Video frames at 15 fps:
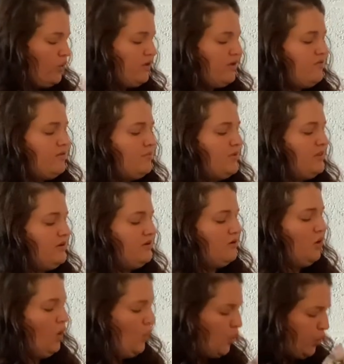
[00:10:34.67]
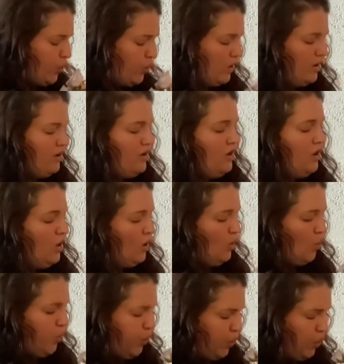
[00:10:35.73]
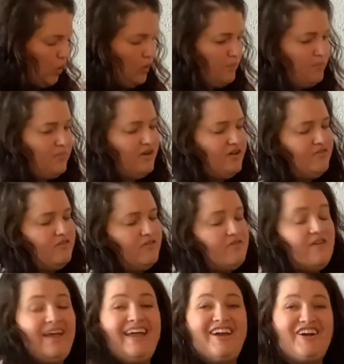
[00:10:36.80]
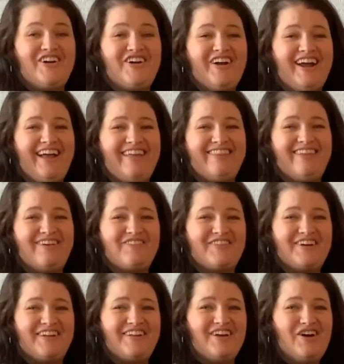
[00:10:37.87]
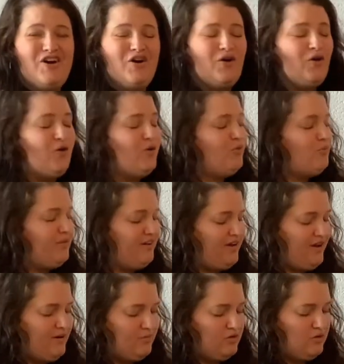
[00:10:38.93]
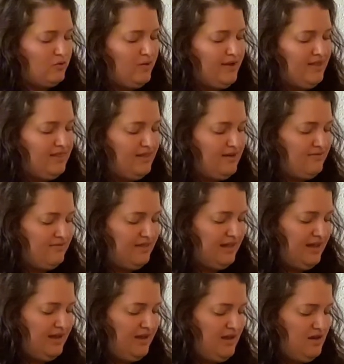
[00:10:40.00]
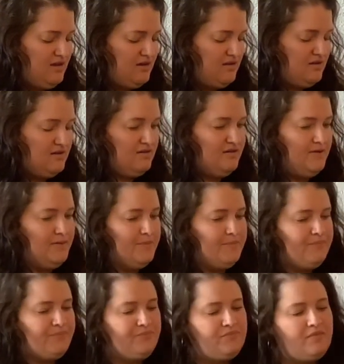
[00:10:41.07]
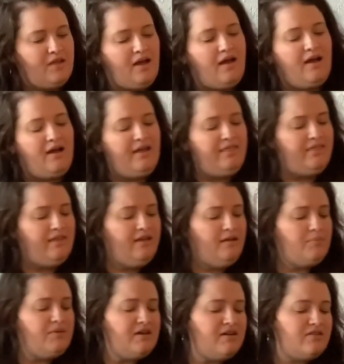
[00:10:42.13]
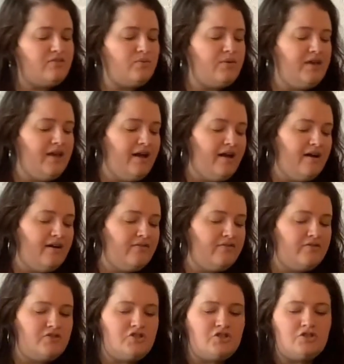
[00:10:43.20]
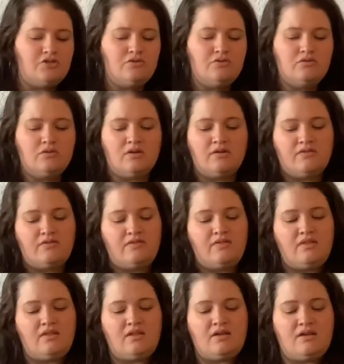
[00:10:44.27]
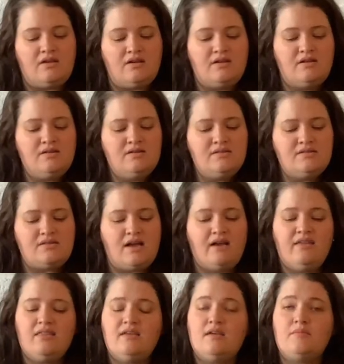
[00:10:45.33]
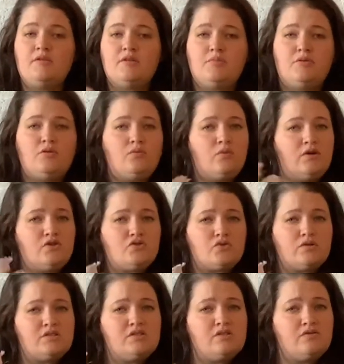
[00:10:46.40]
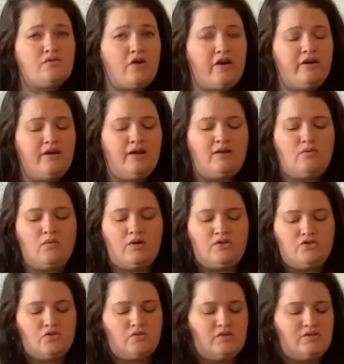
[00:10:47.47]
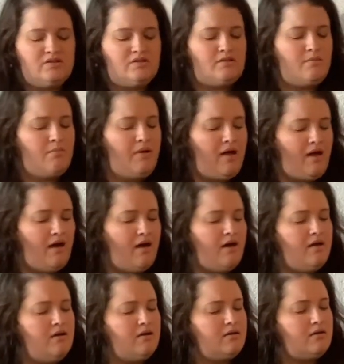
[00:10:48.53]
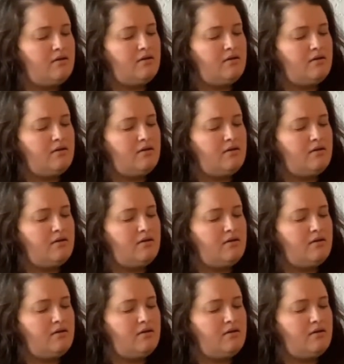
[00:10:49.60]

Give them a little puff of air and they will open up quite lovely. I think because we have two of these, I think I'm going to put one towards the front and one towards the back.